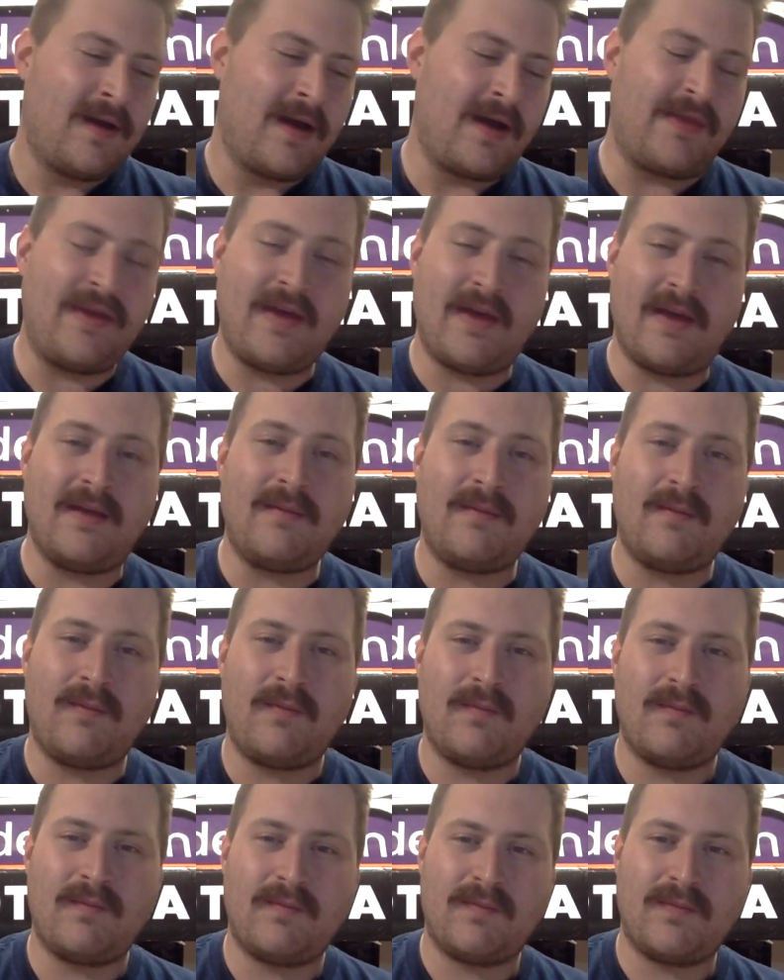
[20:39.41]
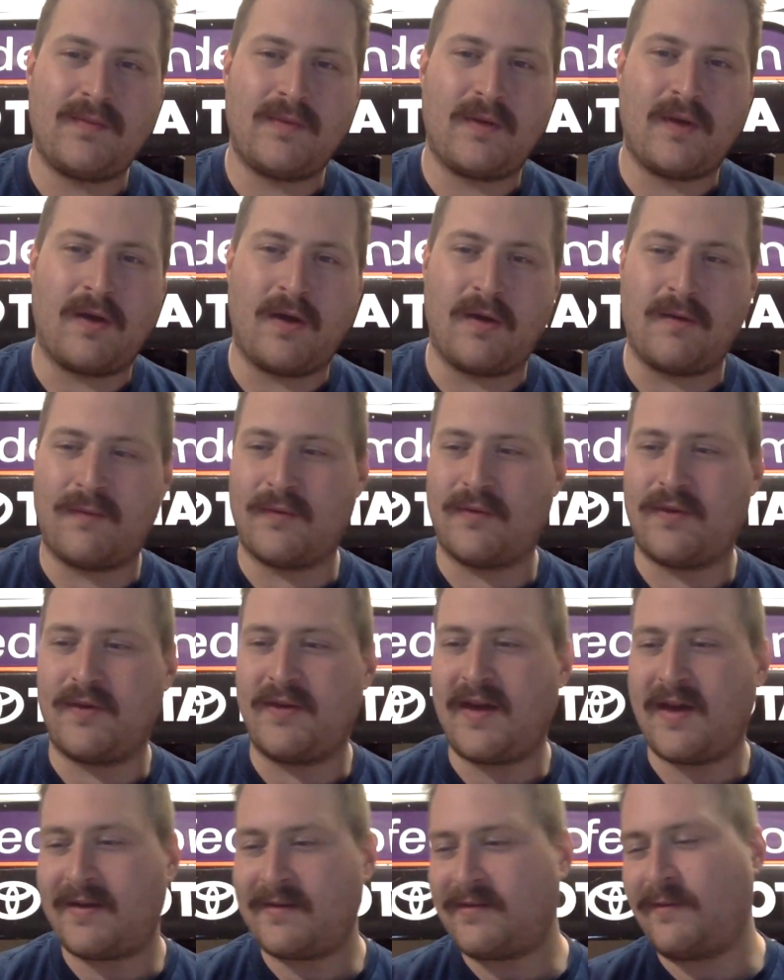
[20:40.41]
And then over the
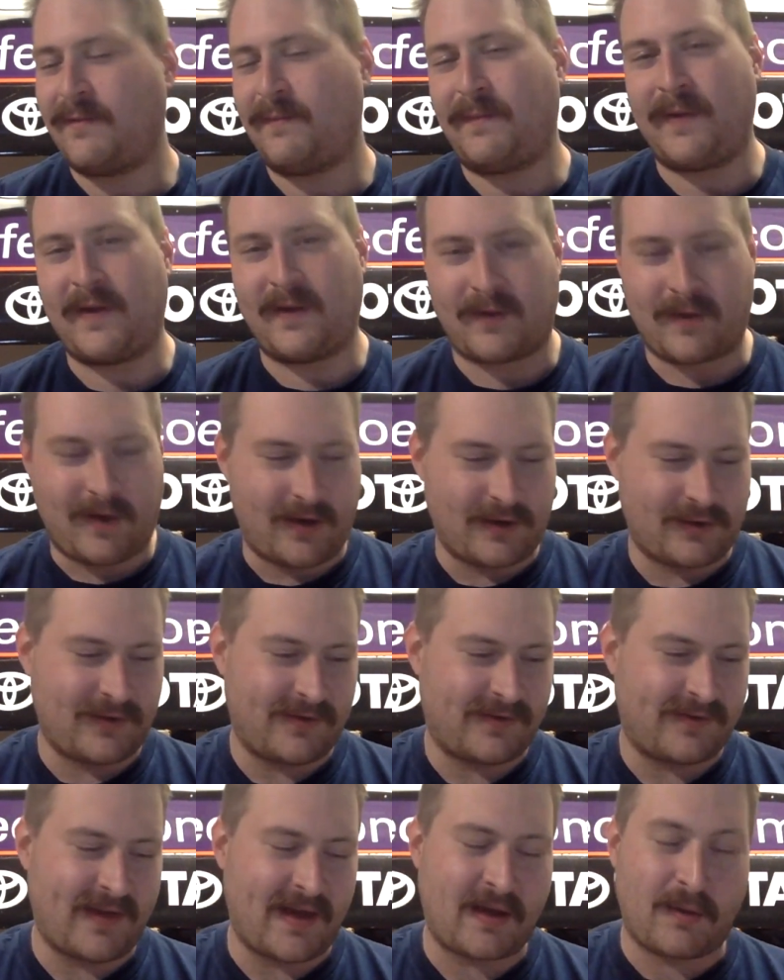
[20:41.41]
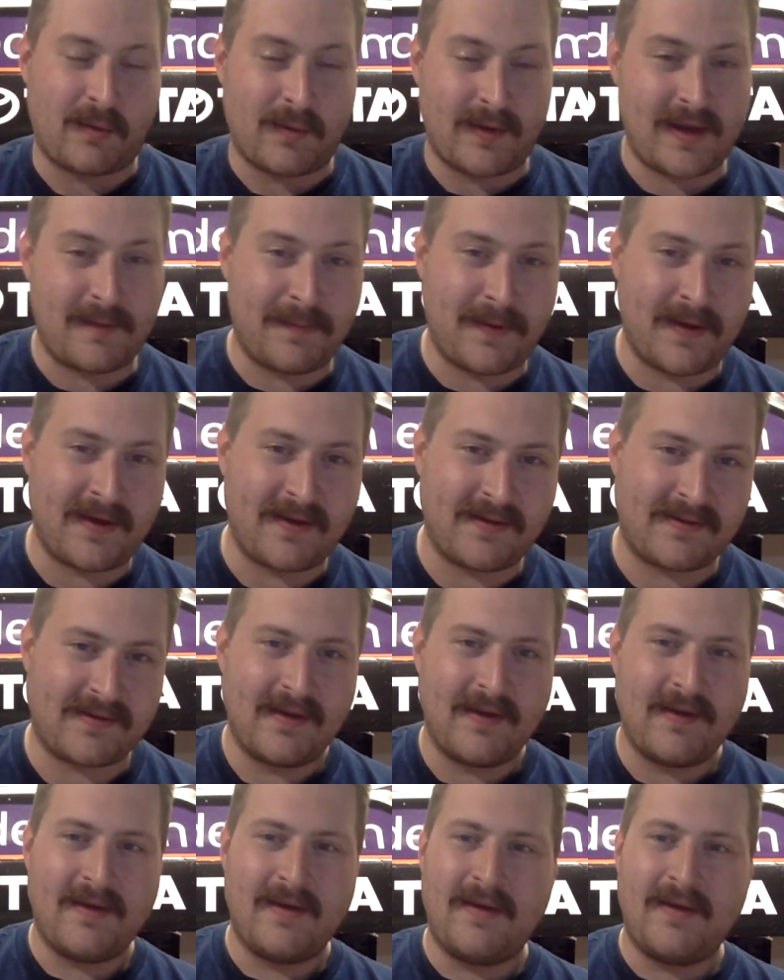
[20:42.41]
next caution cycle when he pits,